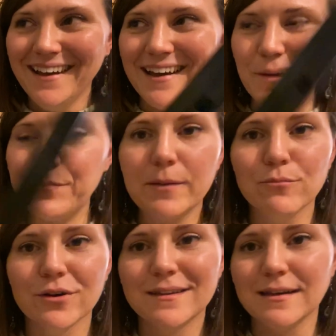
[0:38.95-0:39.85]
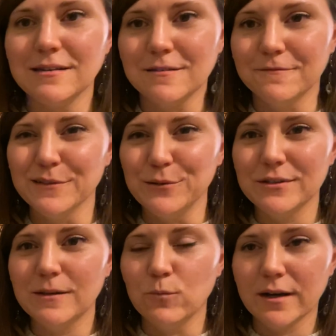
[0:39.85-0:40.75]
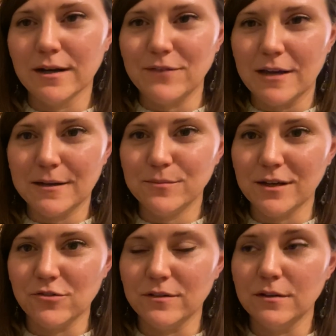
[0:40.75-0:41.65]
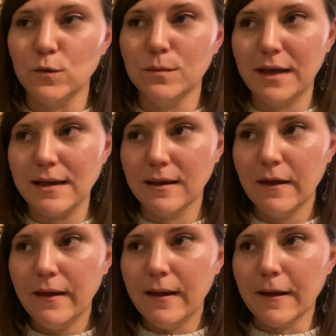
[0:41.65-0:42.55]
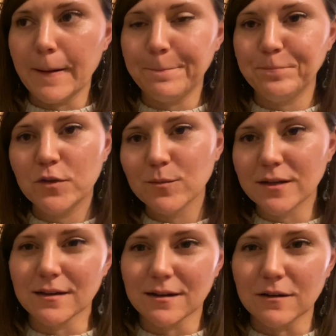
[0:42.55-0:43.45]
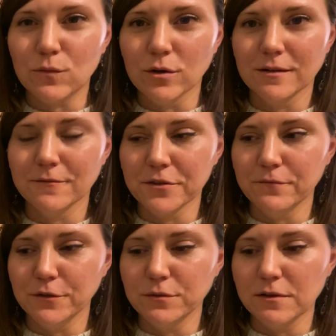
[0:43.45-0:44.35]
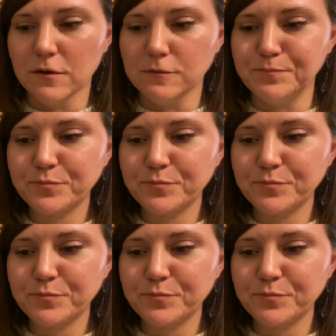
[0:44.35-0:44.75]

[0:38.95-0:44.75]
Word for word: um, and bringing that to the flute and what kind of adaptations you would make um, to make that kind of work for the flute. So